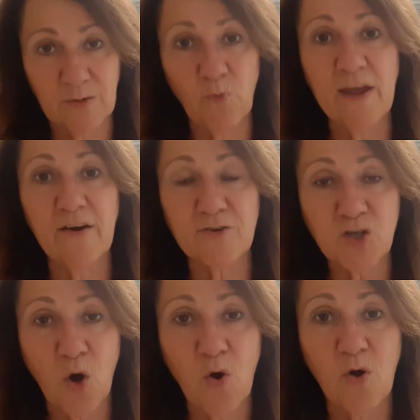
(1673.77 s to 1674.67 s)
we are
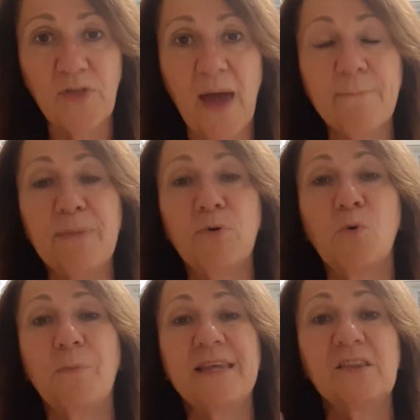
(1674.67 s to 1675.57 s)
told that people
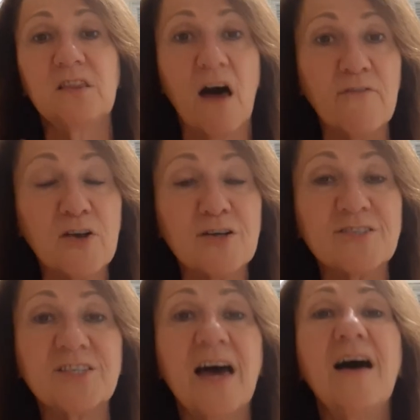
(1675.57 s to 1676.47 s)
will be
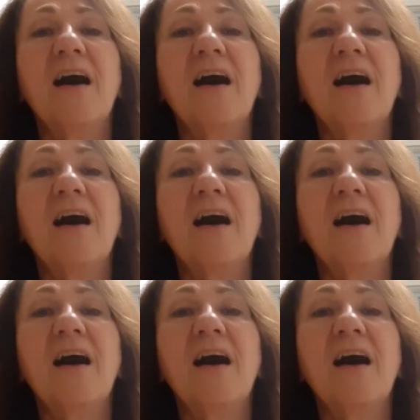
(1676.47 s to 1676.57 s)
lovers